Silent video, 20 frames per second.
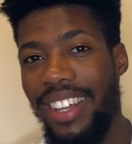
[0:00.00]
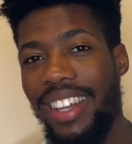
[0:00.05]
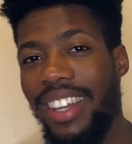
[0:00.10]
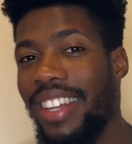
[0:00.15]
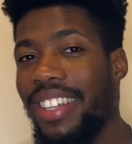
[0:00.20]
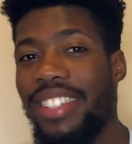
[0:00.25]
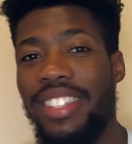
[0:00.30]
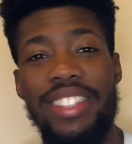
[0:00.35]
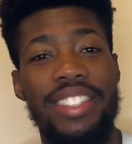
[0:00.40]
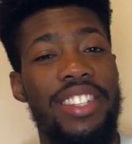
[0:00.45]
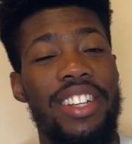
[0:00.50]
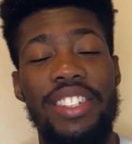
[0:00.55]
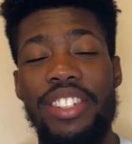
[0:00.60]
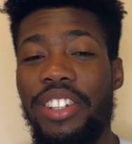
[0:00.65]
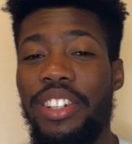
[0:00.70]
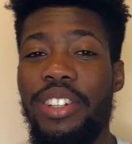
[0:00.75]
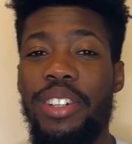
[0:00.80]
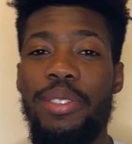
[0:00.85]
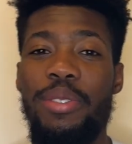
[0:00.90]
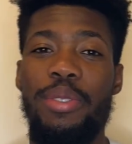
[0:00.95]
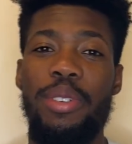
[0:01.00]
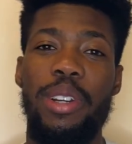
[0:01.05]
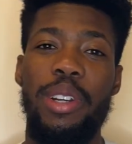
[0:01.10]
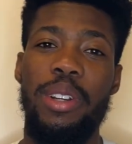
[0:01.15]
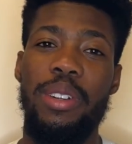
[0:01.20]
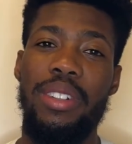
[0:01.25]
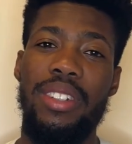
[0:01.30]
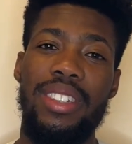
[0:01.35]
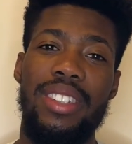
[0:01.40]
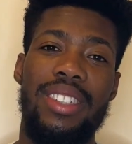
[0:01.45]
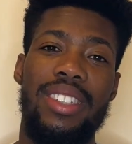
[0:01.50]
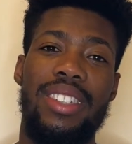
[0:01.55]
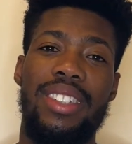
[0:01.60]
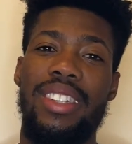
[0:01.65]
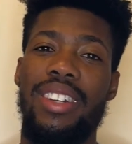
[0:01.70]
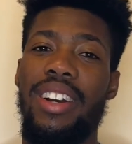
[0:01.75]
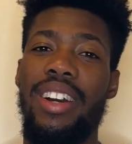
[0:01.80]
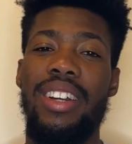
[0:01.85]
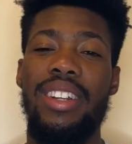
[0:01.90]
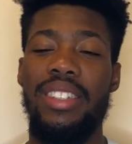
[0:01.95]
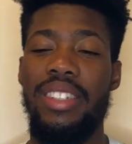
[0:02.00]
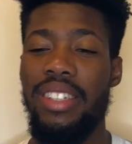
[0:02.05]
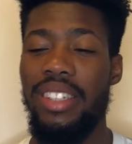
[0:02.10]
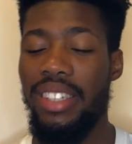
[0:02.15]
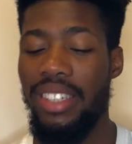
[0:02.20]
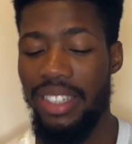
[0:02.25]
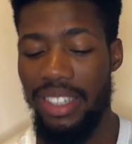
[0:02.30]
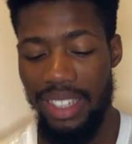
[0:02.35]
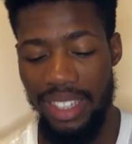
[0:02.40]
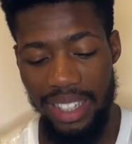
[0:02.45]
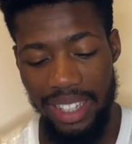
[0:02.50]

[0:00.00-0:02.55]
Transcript: such a good fragrance, honestly.